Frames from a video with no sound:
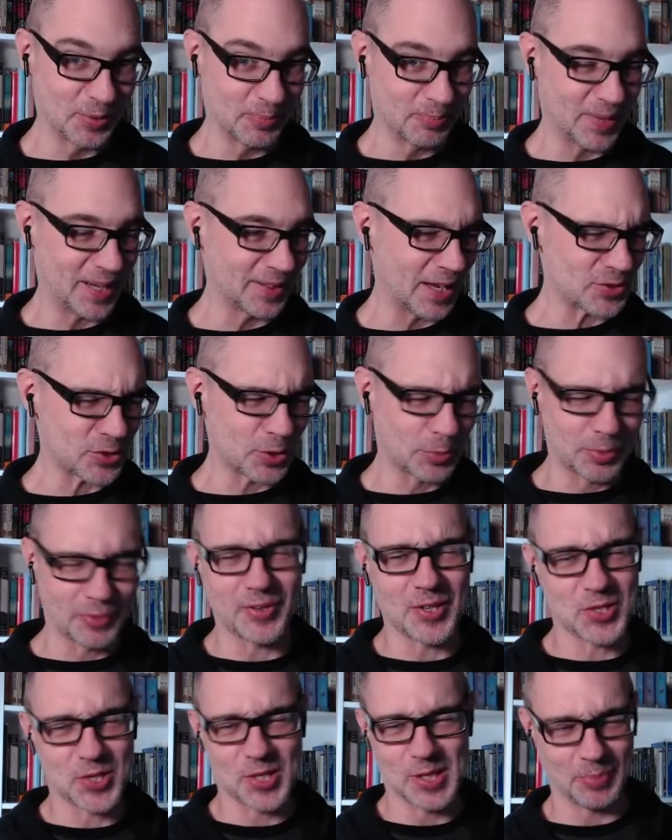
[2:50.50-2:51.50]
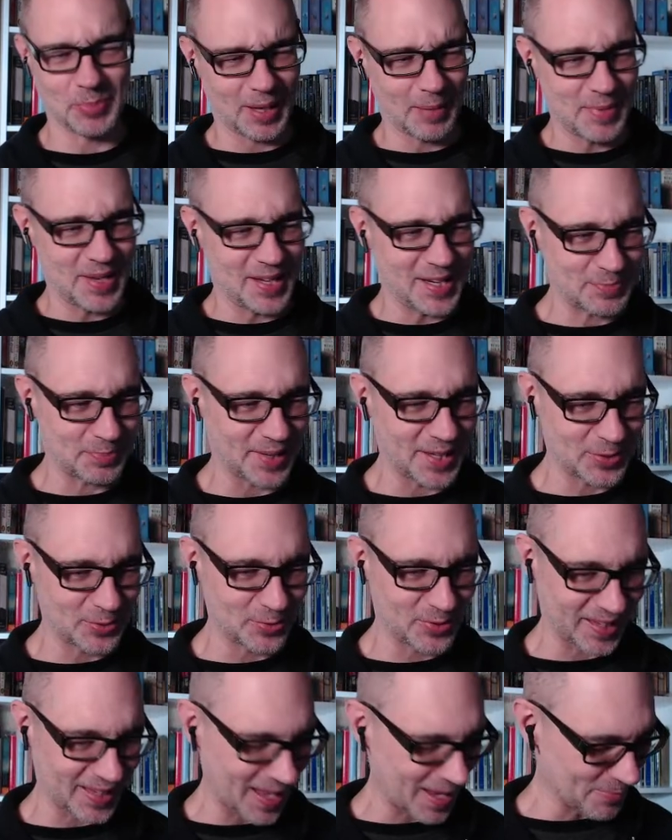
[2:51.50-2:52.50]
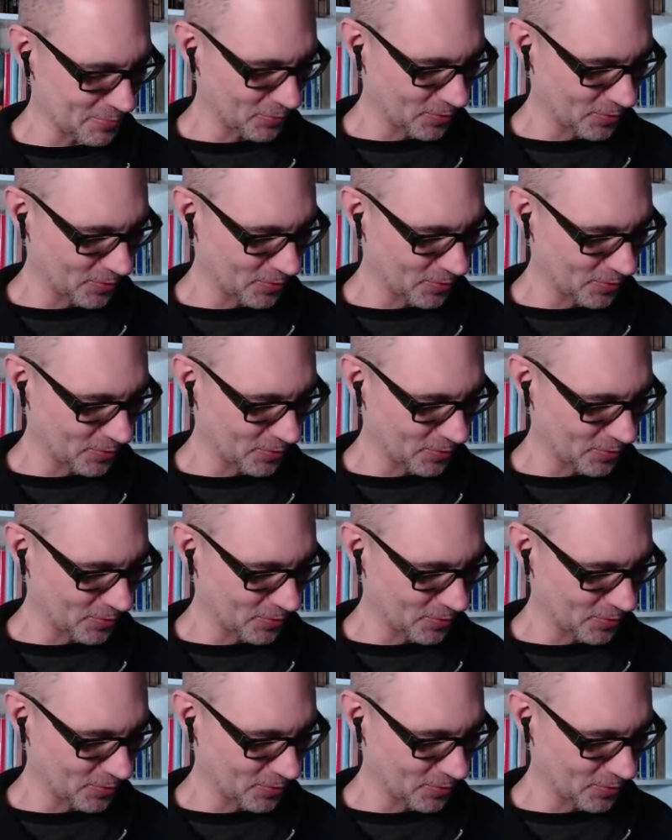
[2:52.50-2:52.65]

proficiency, but I mean, he's played through the game